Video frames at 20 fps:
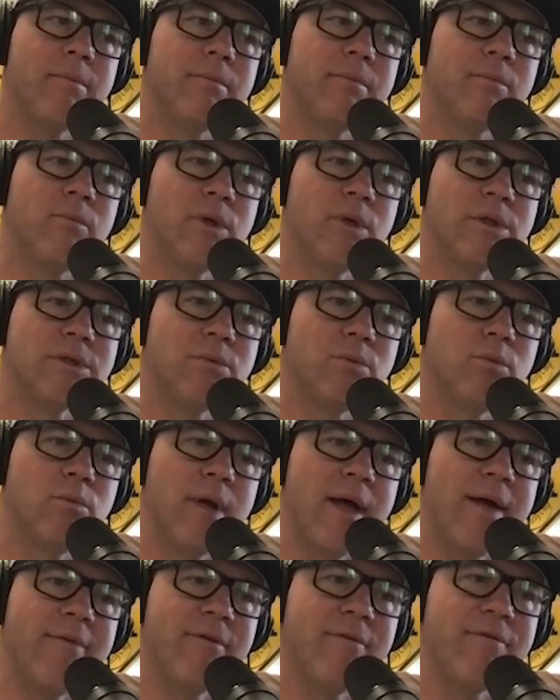What
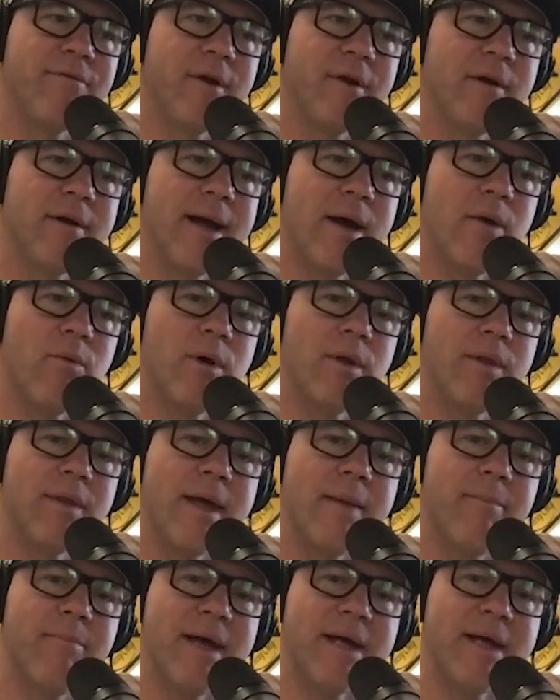have you figured out what the
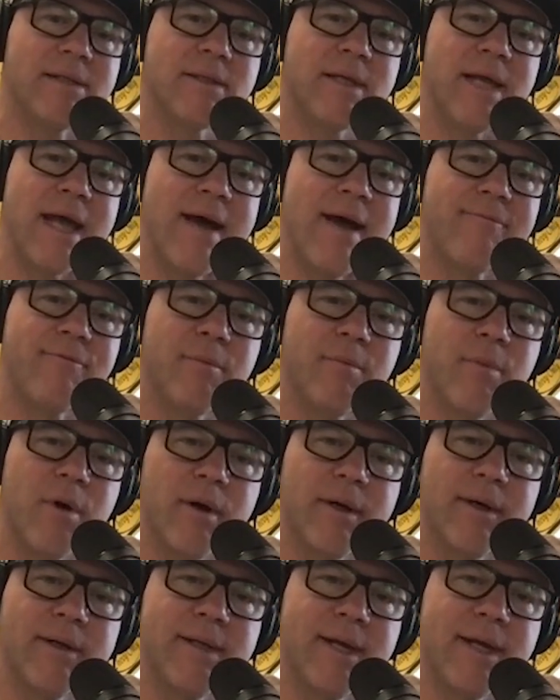best
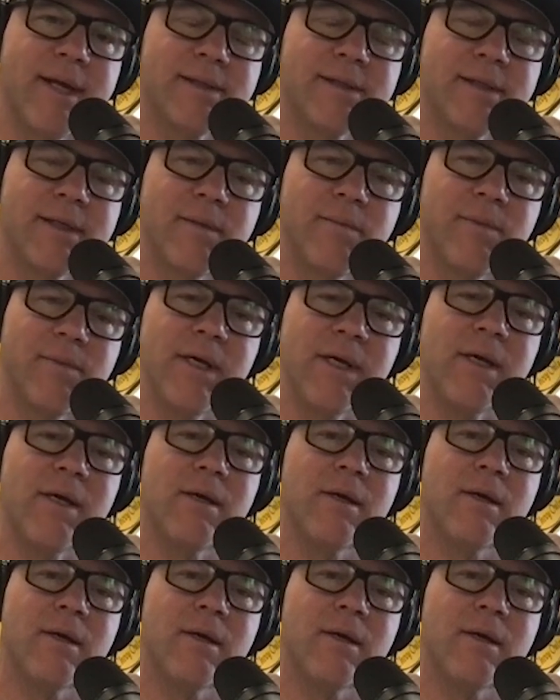aftermarket tank's going to be?